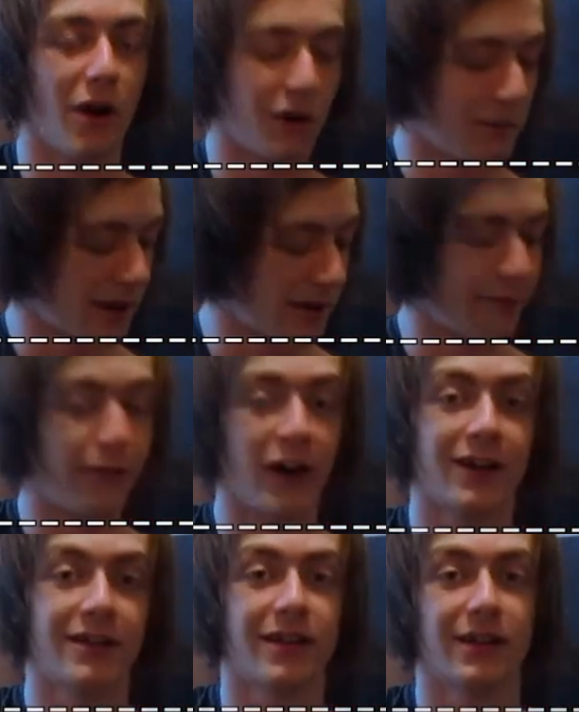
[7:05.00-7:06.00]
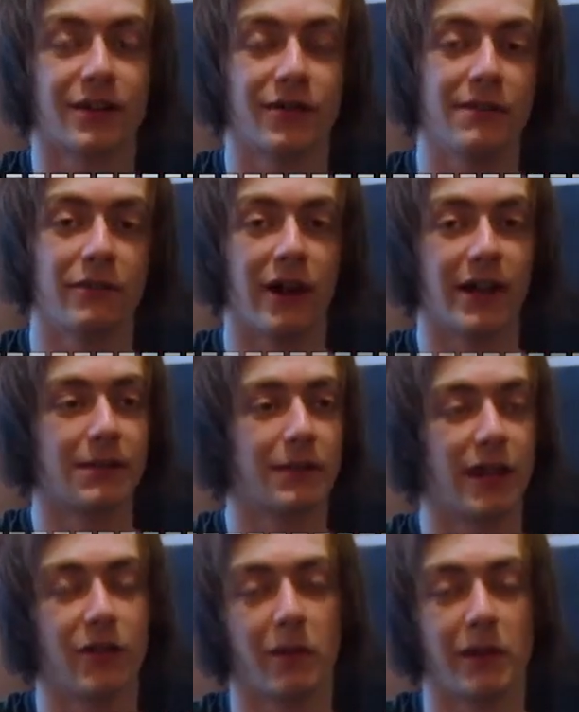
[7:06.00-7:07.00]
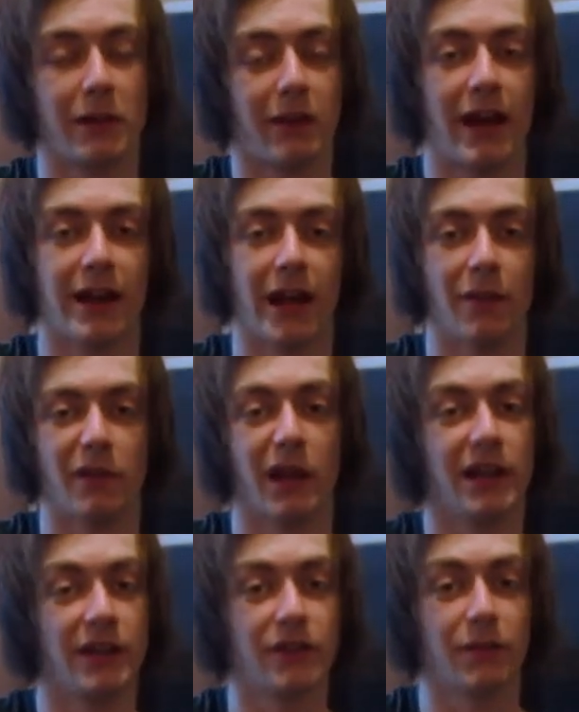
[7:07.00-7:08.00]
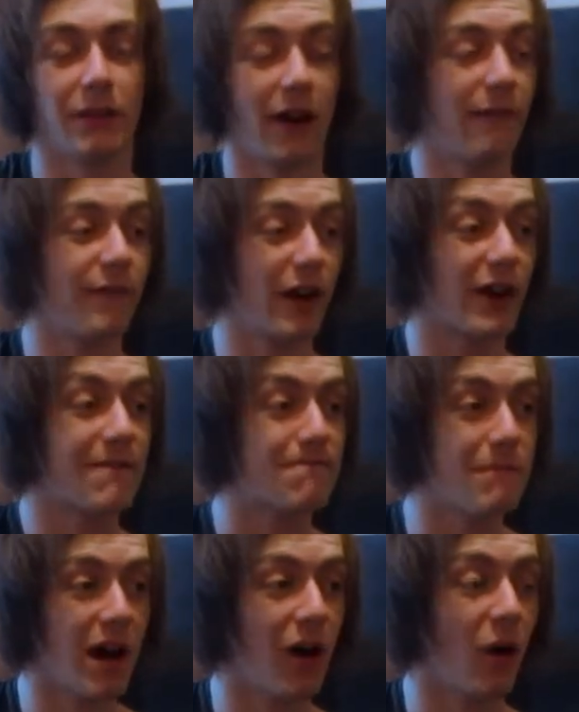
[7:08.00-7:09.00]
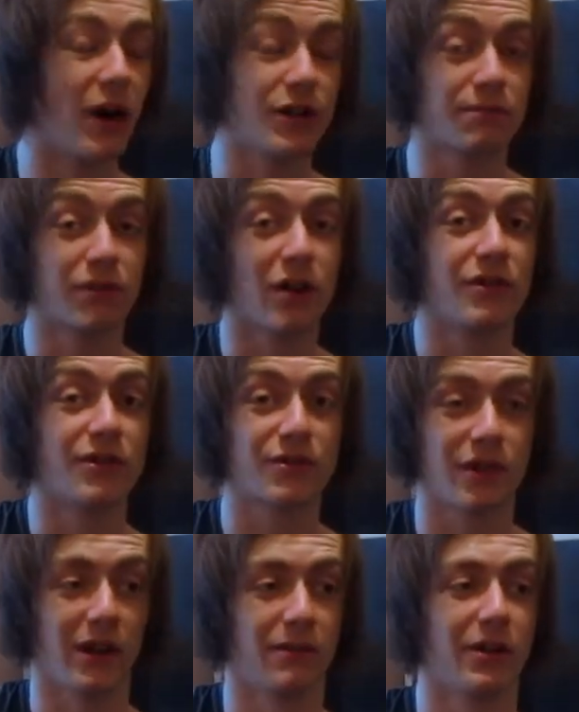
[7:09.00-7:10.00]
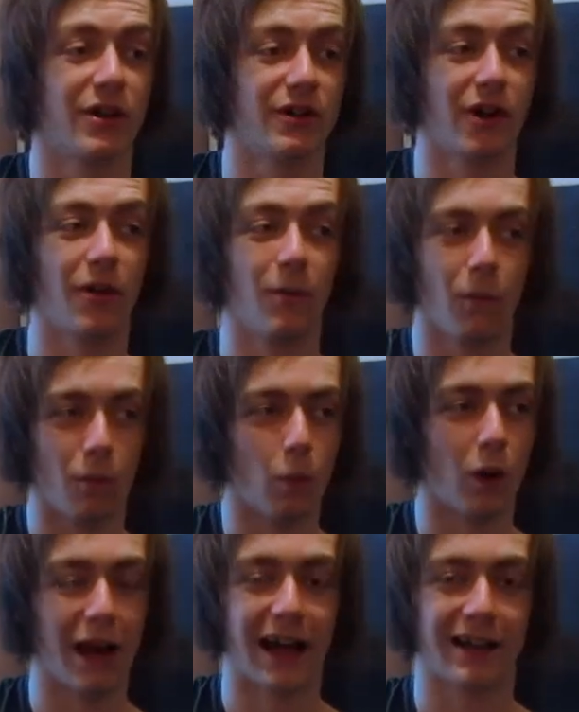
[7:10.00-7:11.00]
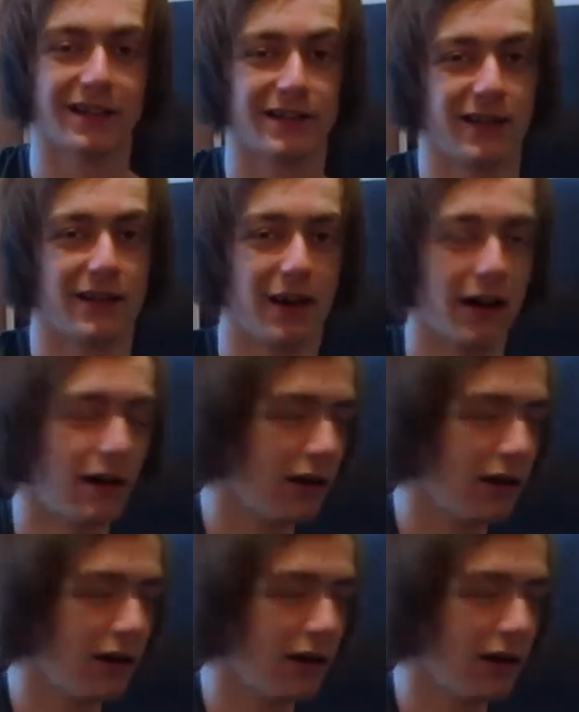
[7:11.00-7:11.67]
want to bend the fuck until the string breaks, but then you won't be able to play it again, but at least you'd be like, fucking metal, I just broke the string because I'm well angsty in that.